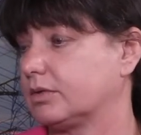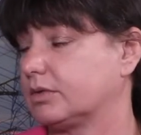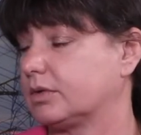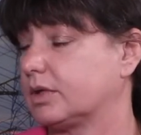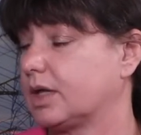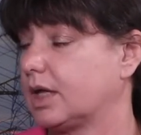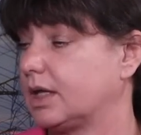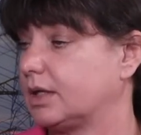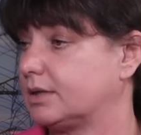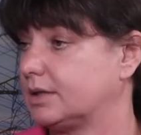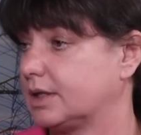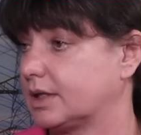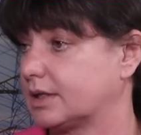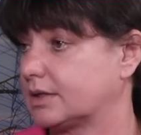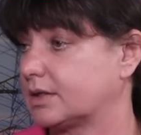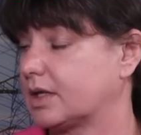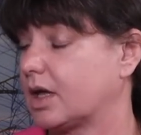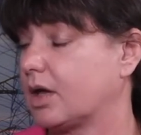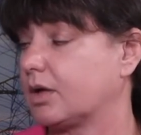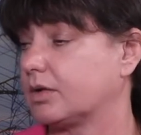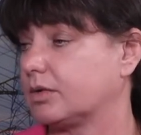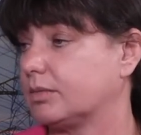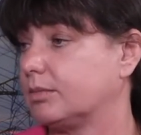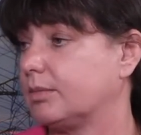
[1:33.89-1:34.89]
and
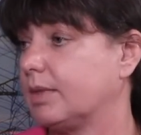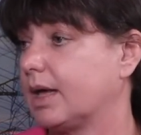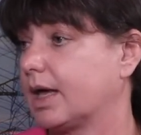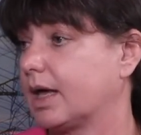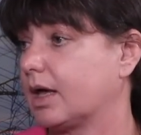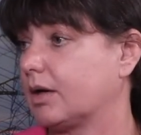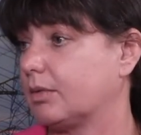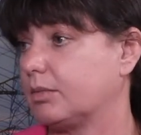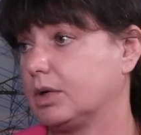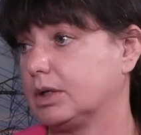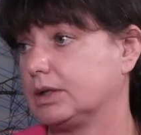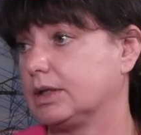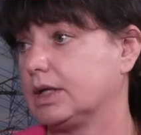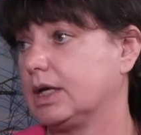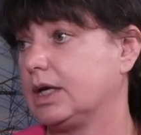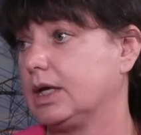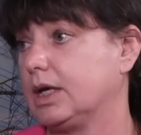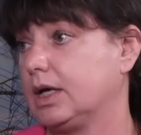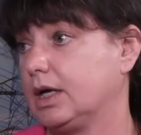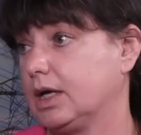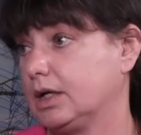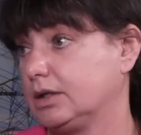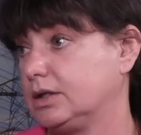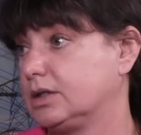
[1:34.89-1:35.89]
6,000 megawatt
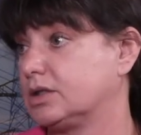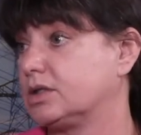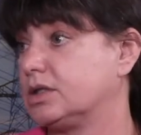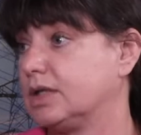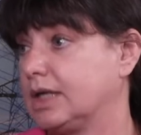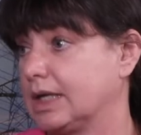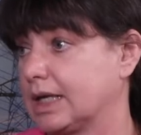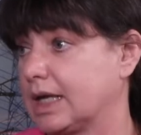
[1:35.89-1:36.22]
additional